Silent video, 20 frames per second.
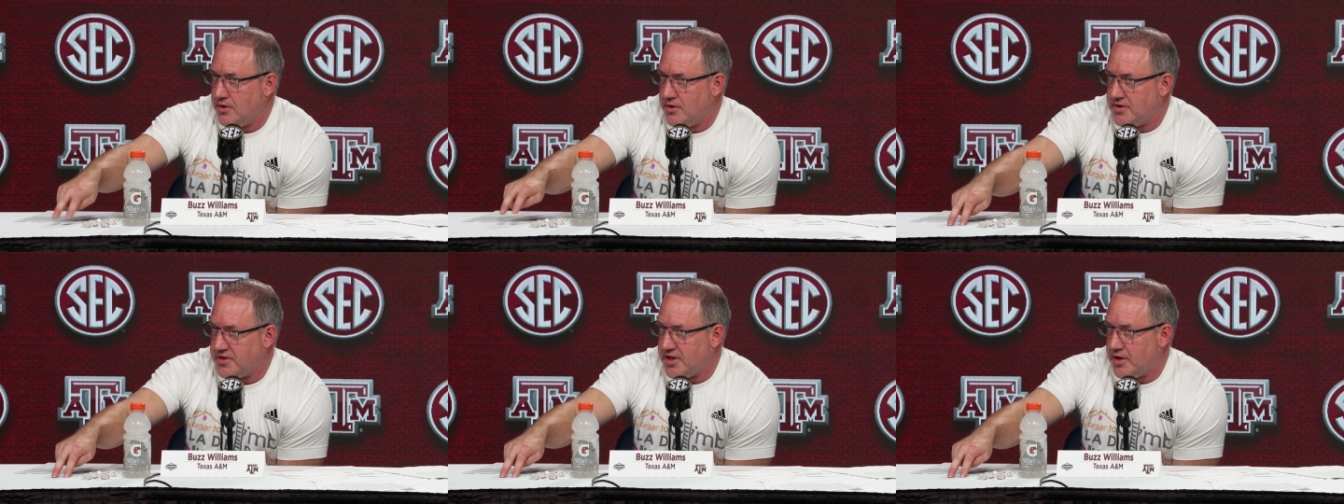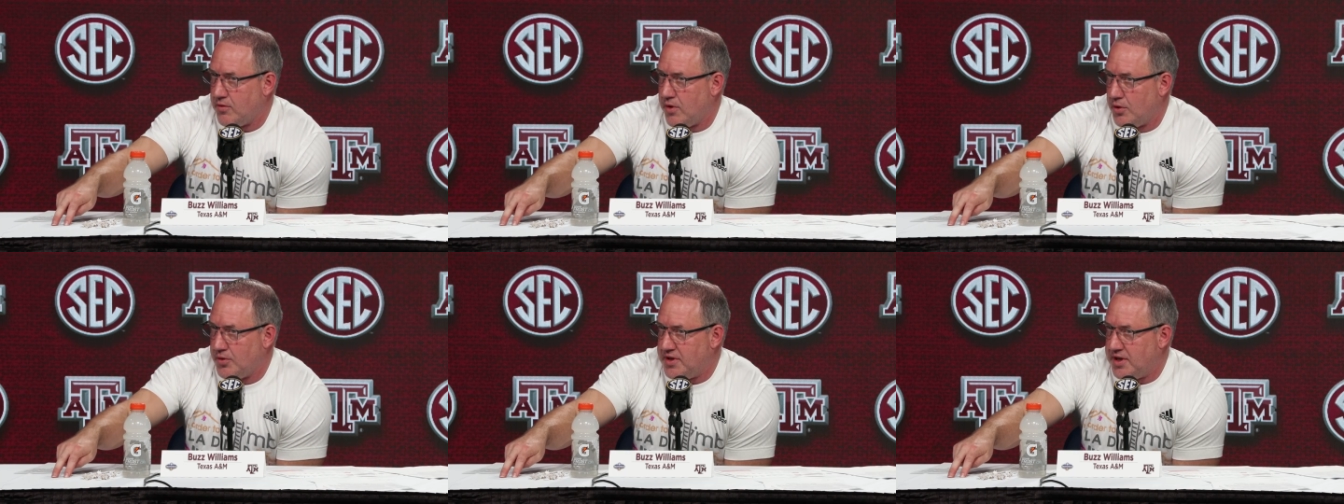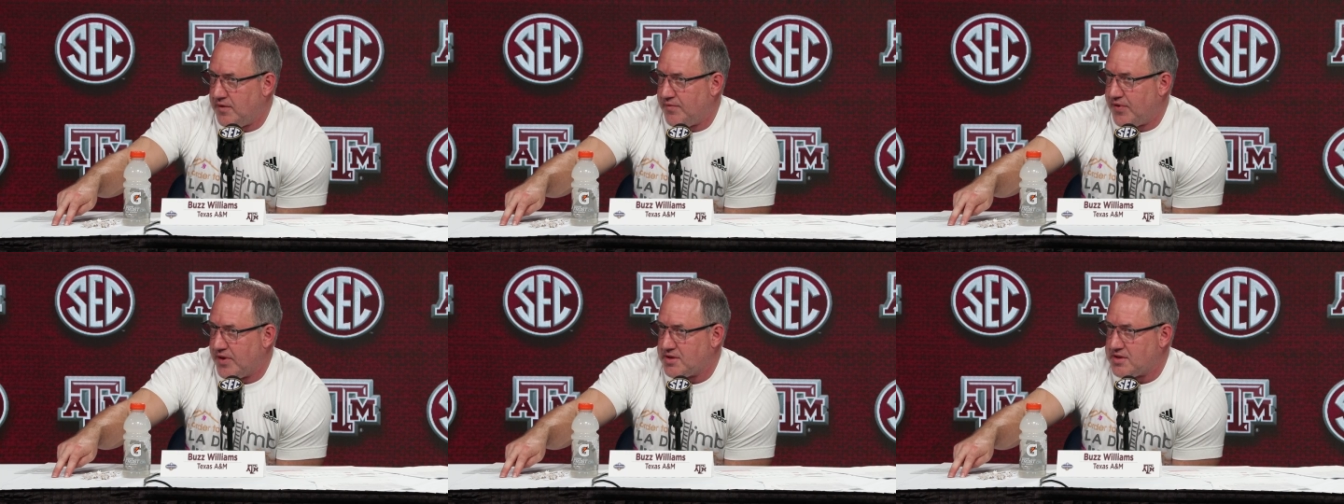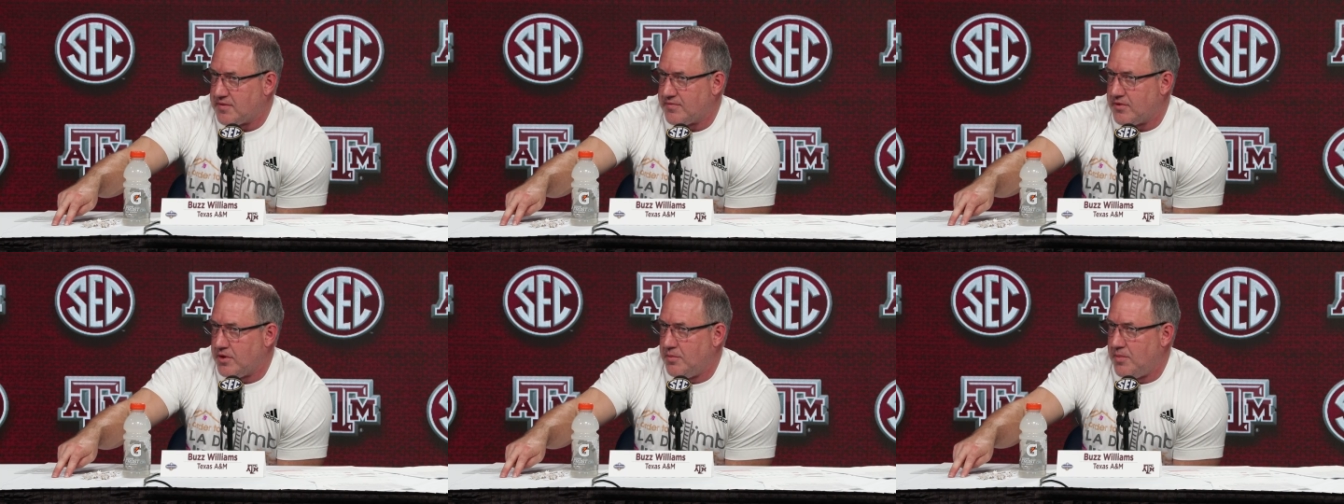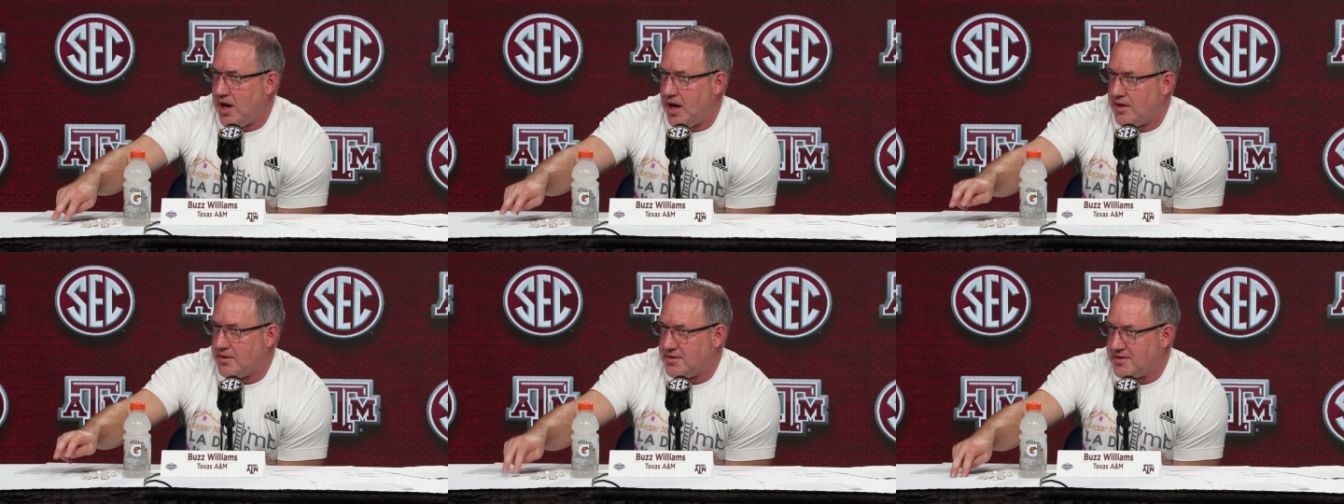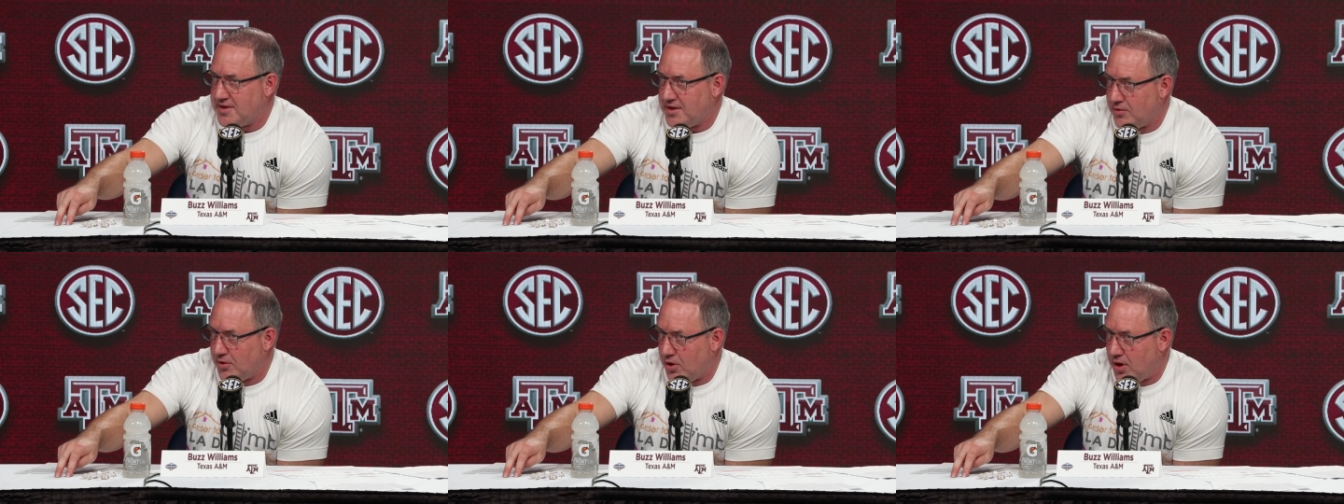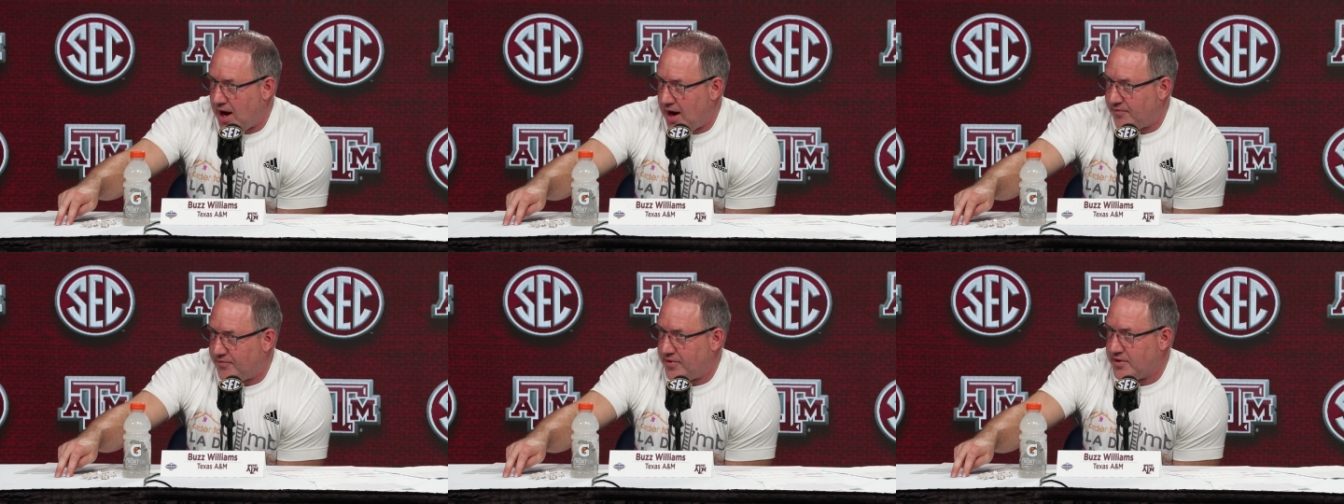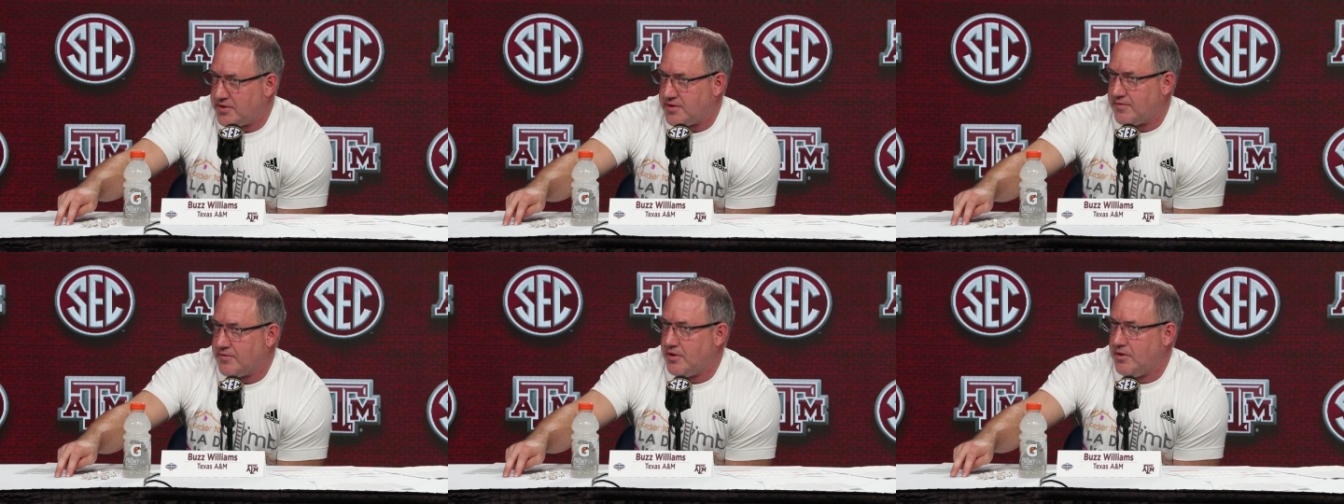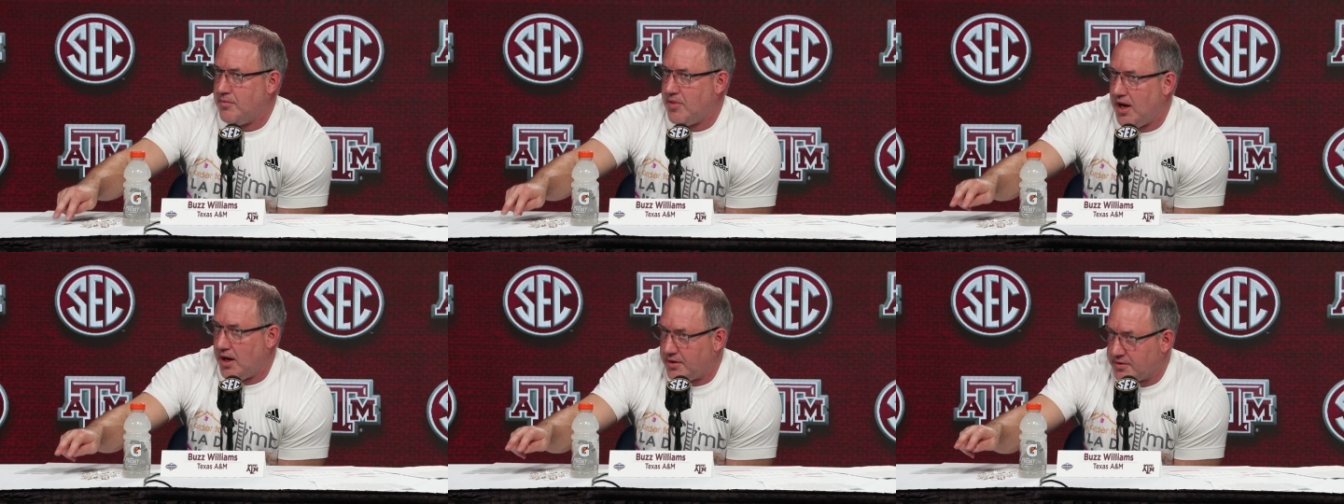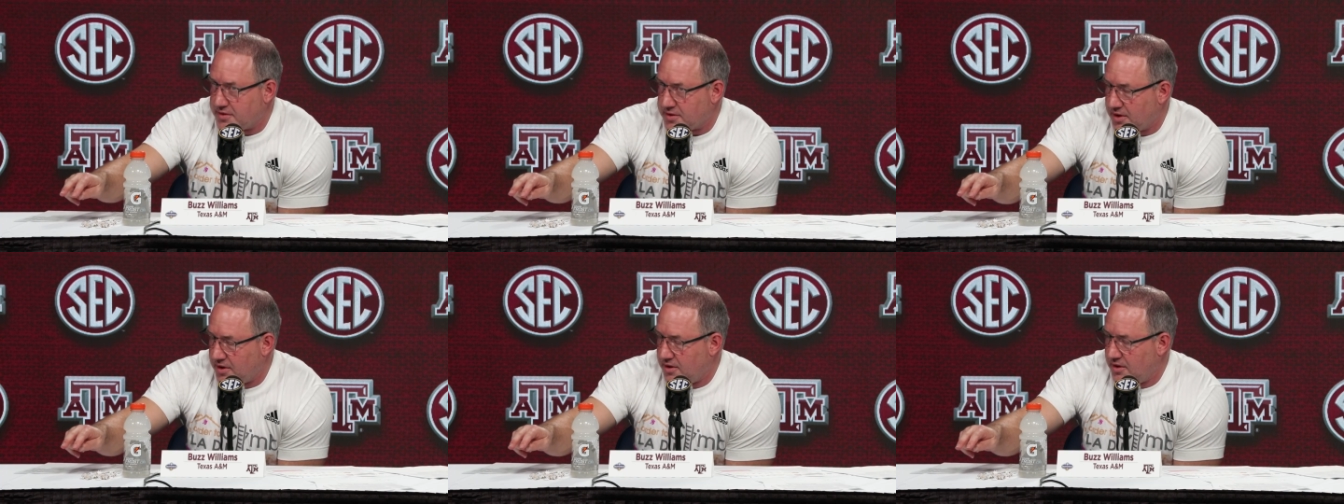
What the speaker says: 0 defensive rebounds, 0 offensive rebounds.